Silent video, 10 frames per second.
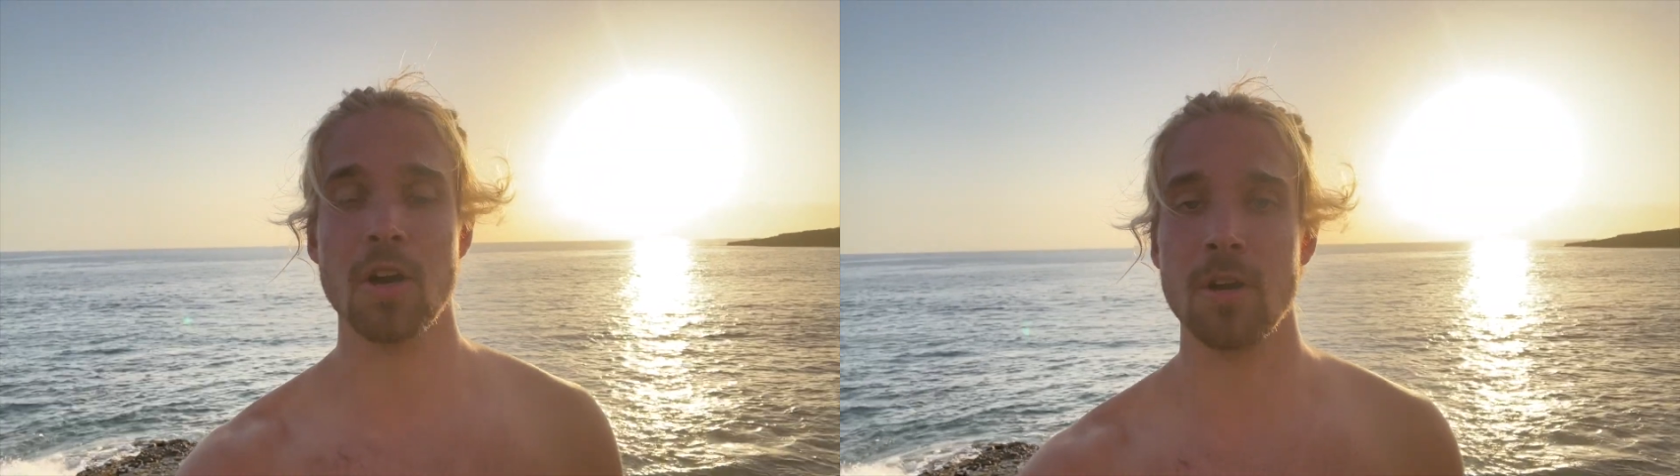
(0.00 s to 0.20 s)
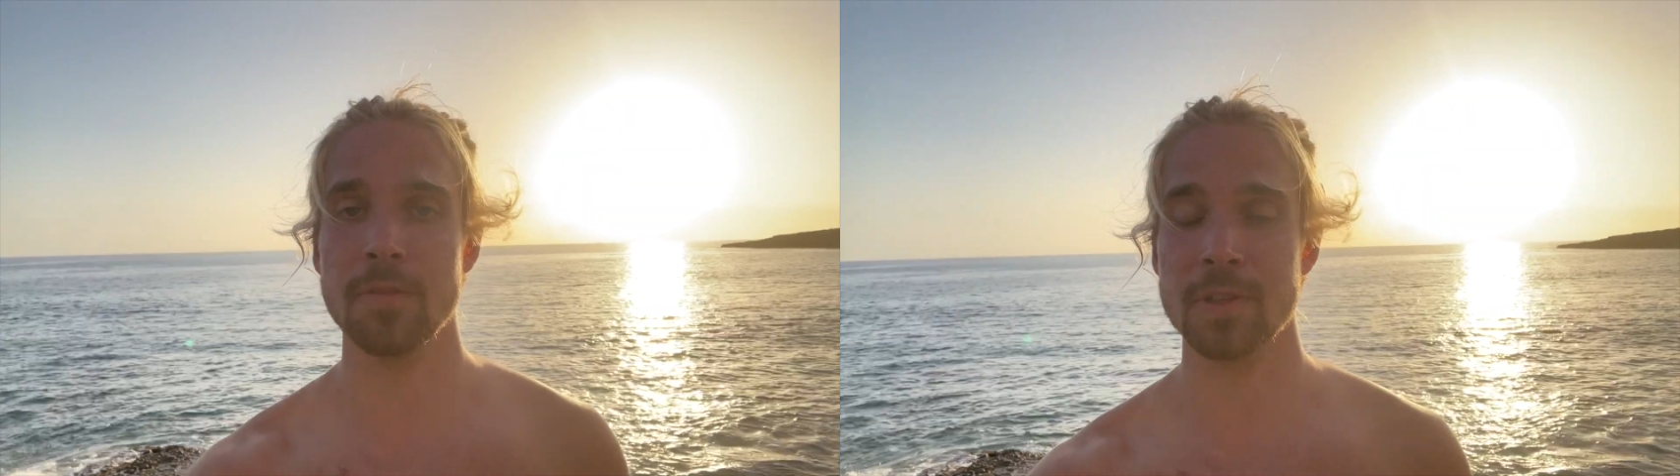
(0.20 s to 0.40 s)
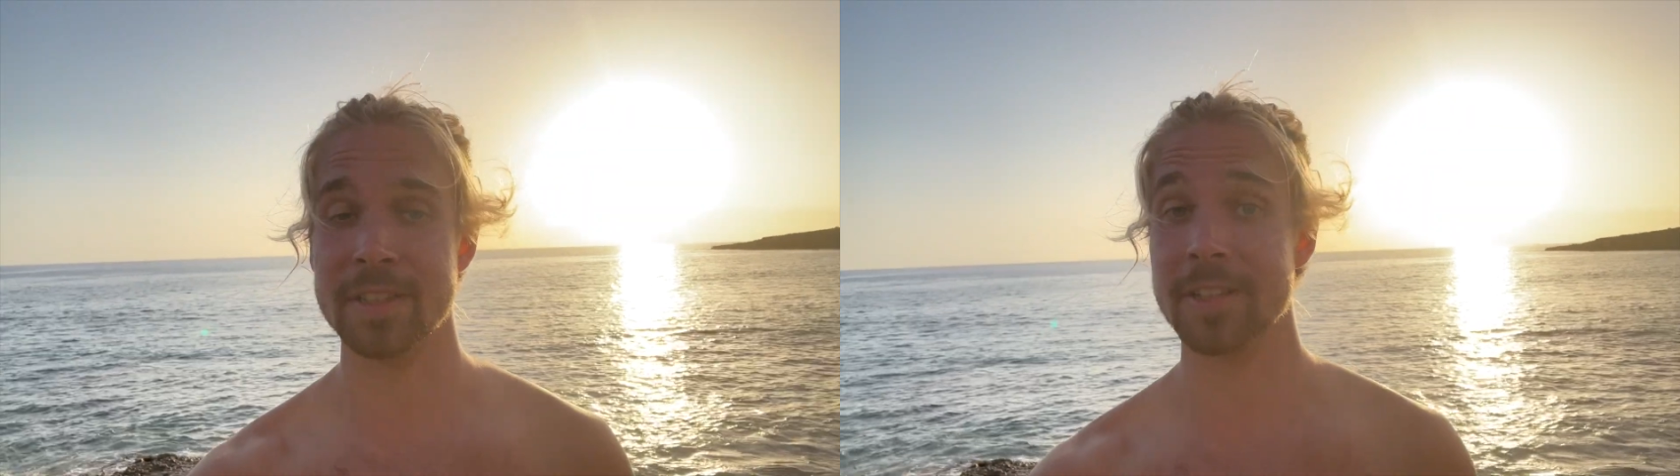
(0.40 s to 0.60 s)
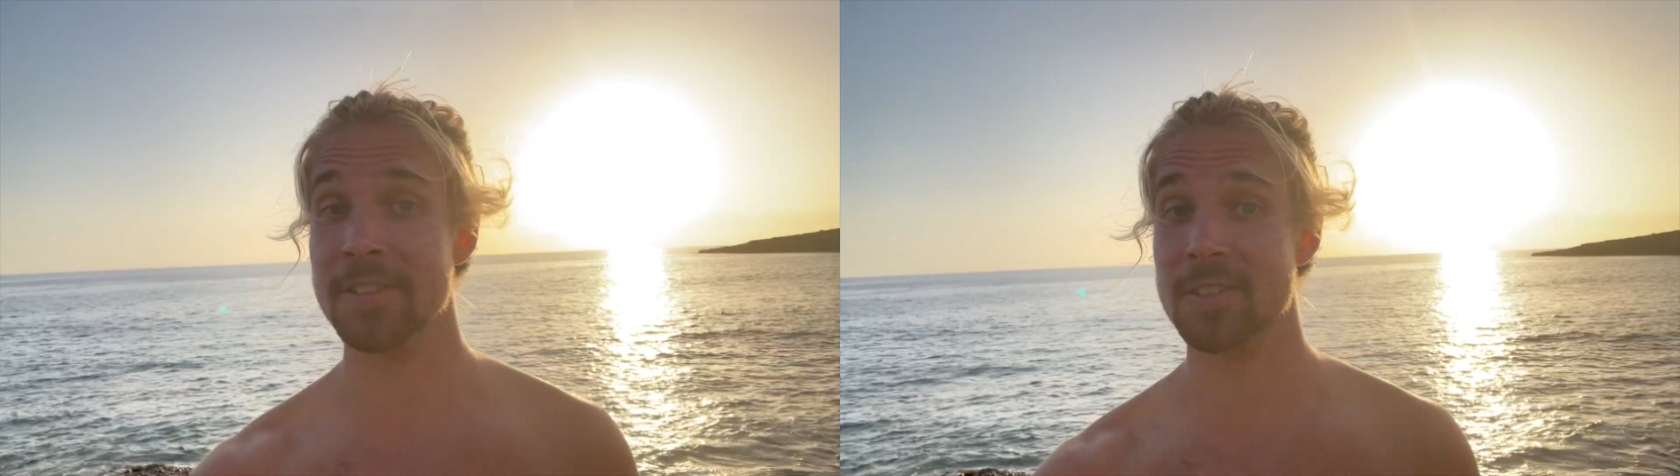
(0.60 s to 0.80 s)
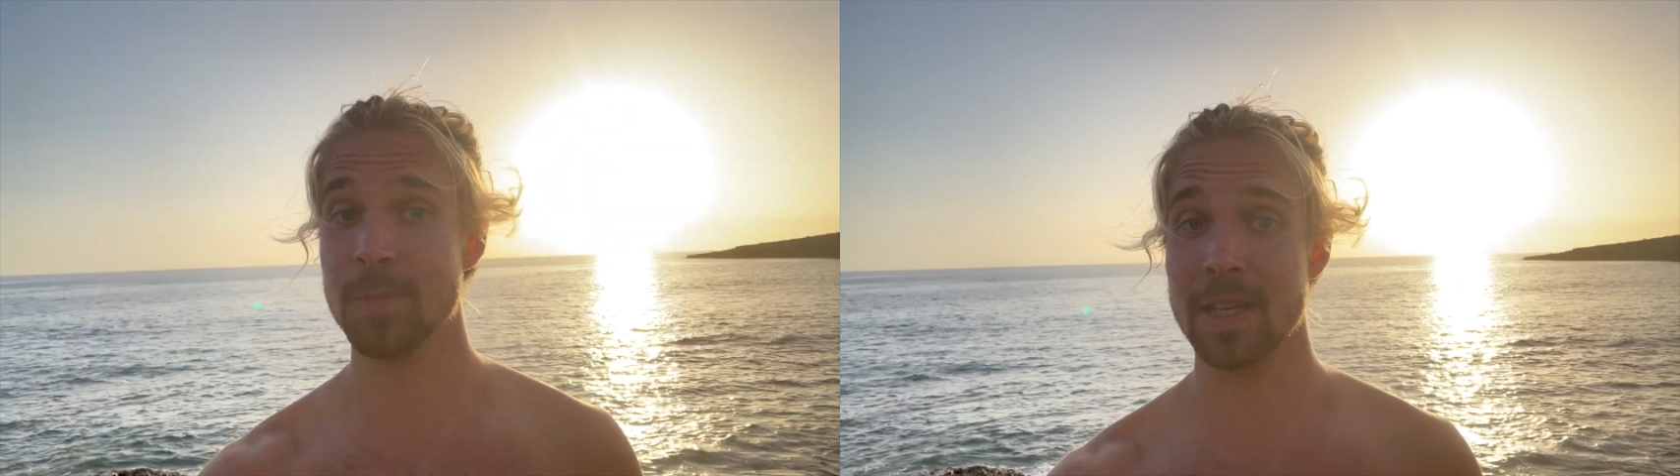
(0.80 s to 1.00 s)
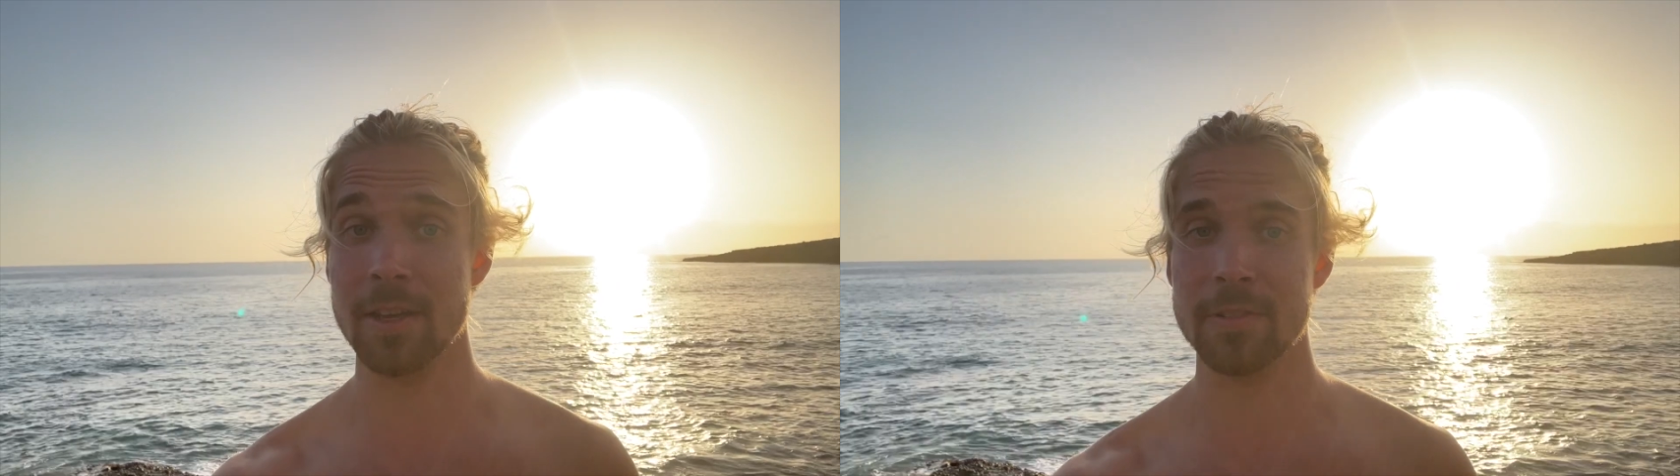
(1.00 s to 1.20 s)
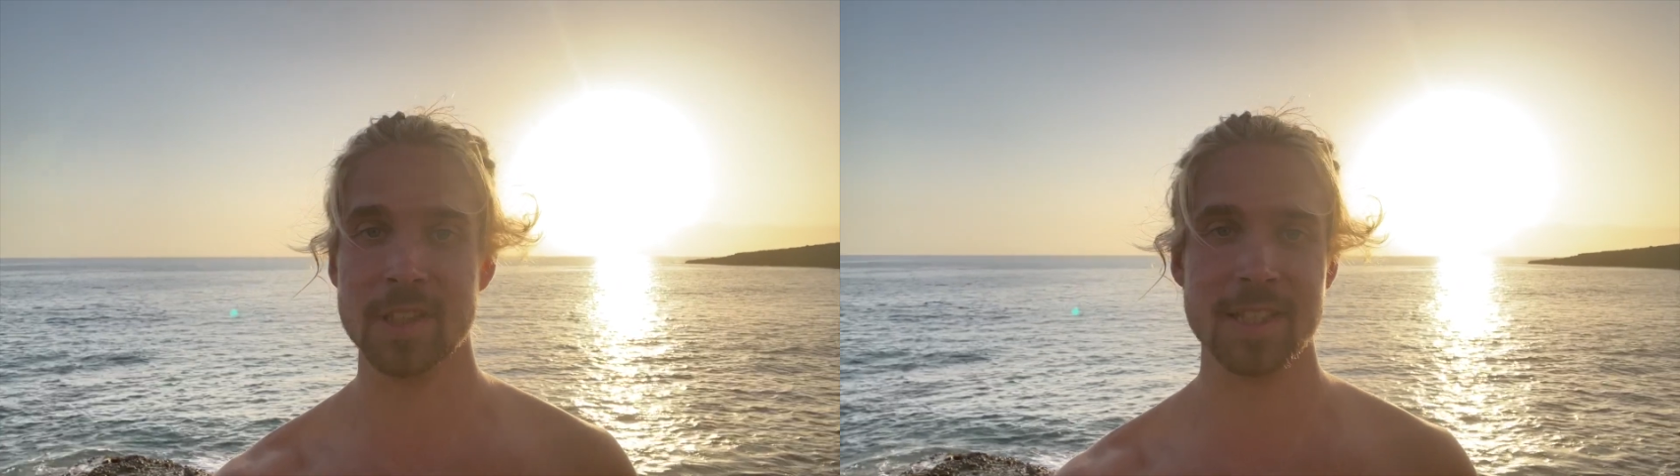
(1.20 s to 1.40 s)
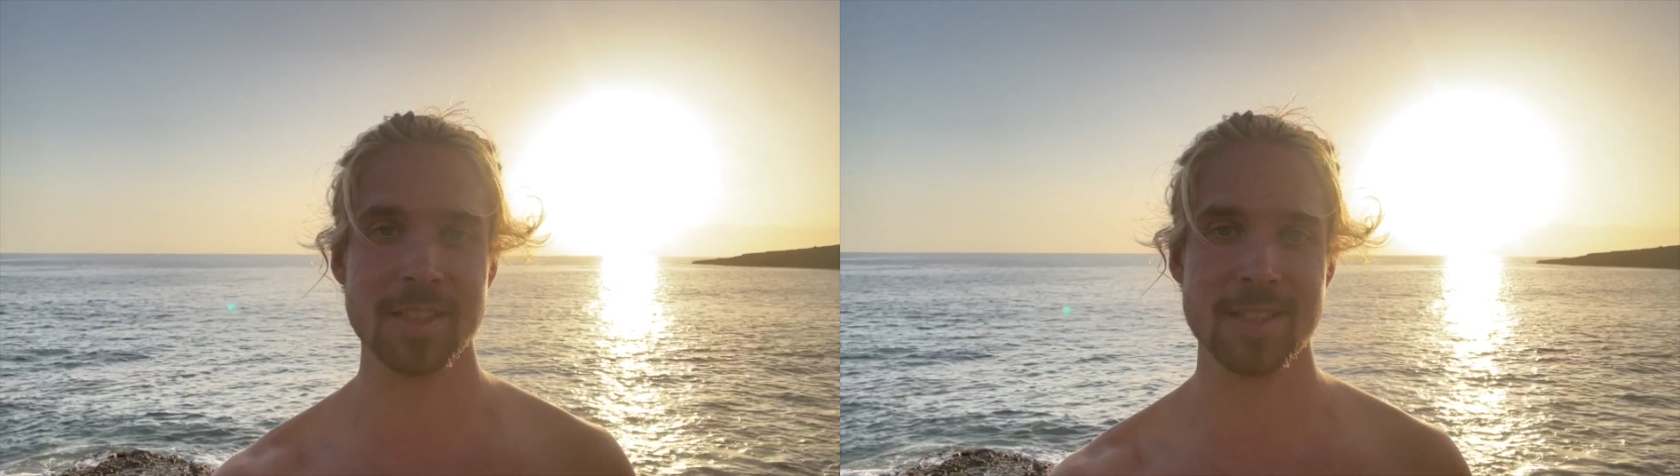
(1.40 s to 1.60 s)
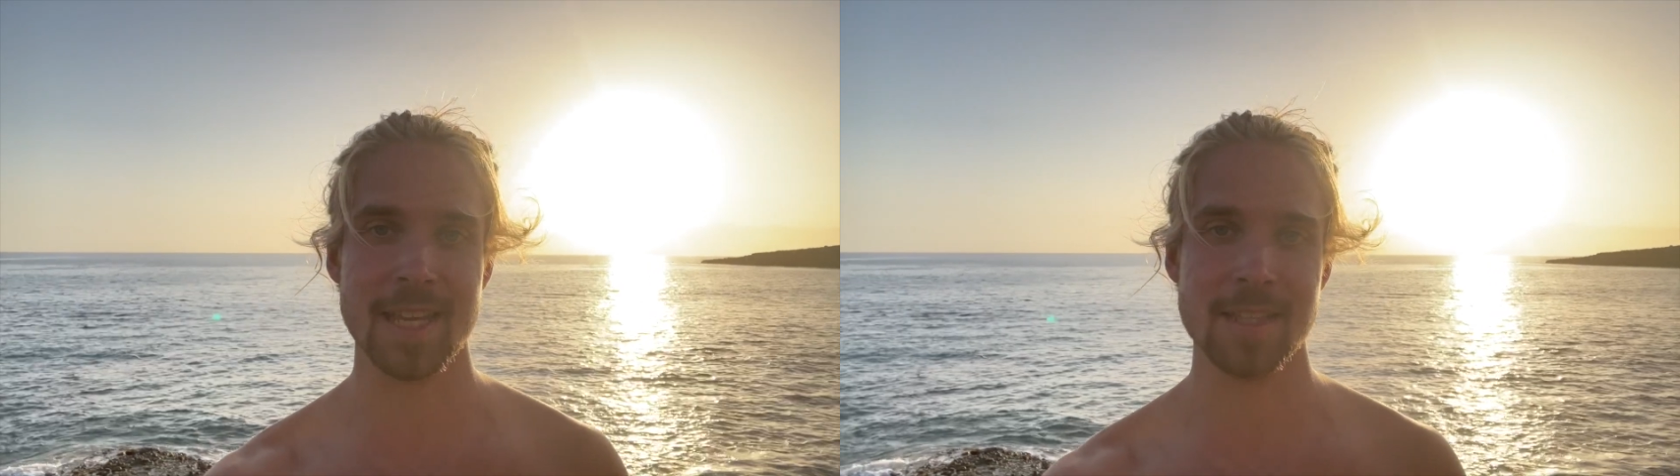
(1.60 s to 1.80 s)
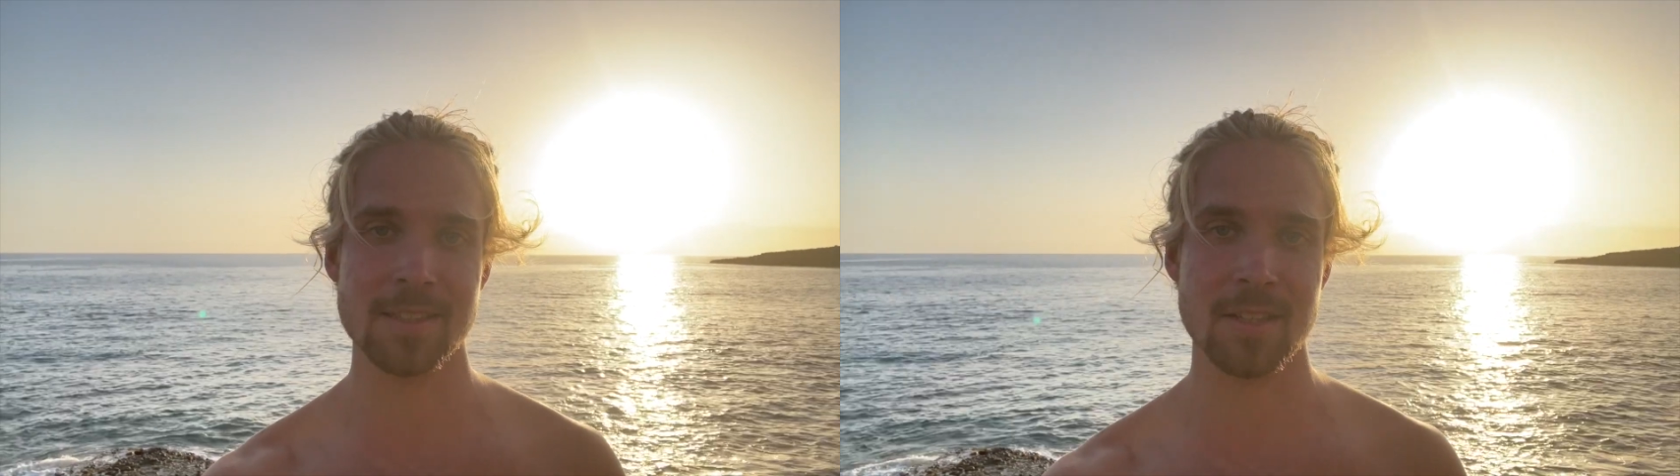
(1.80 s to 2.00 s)
hopefully there's many of these
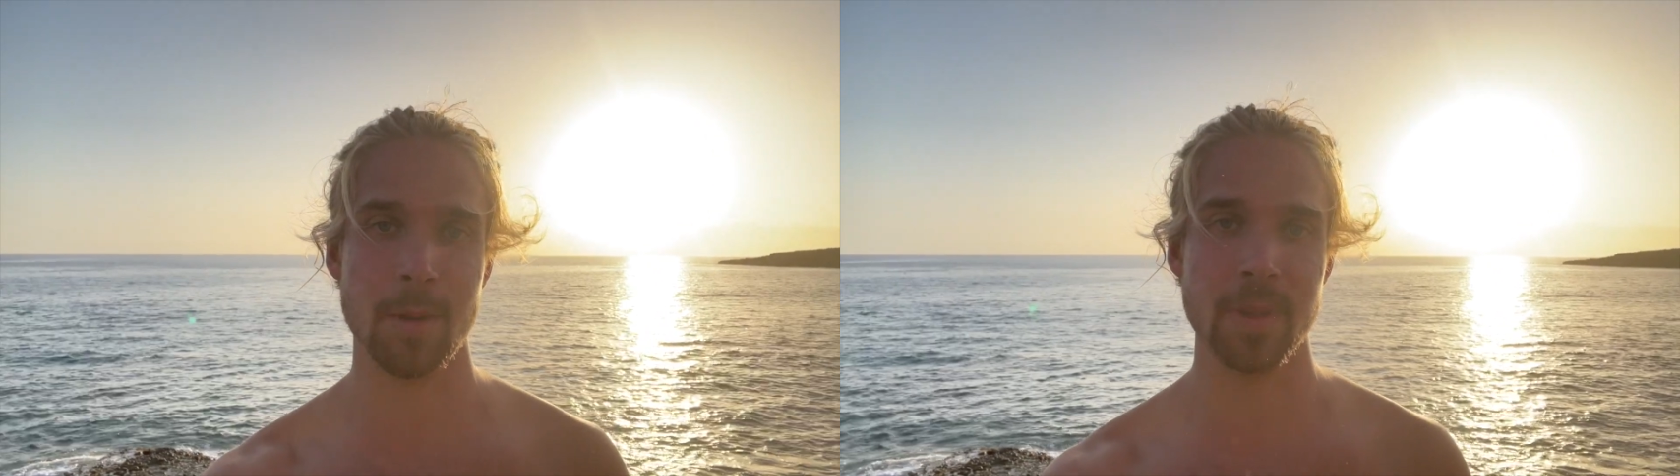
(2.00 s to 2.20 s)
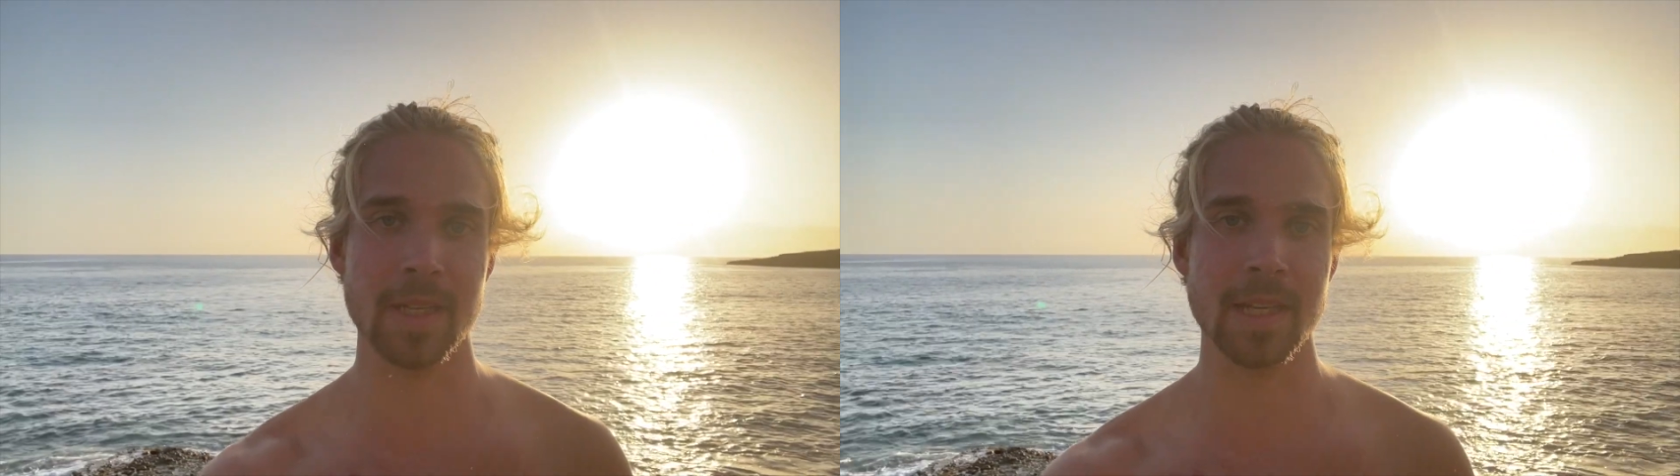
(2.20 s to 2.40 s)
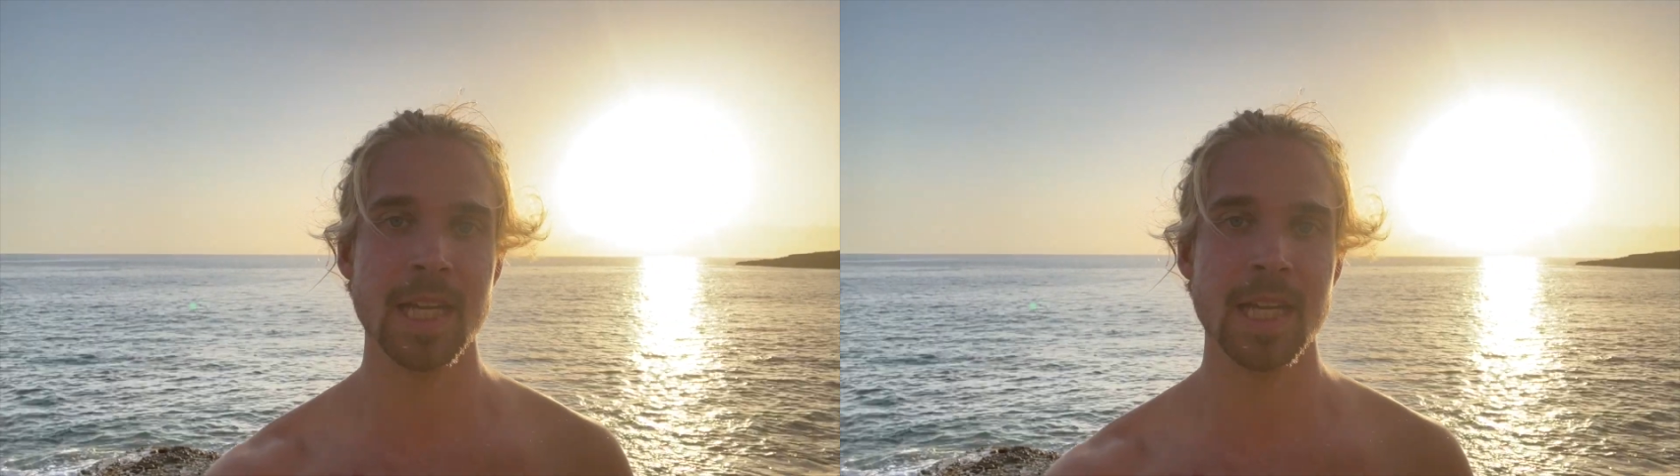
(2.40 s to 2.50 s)
days coming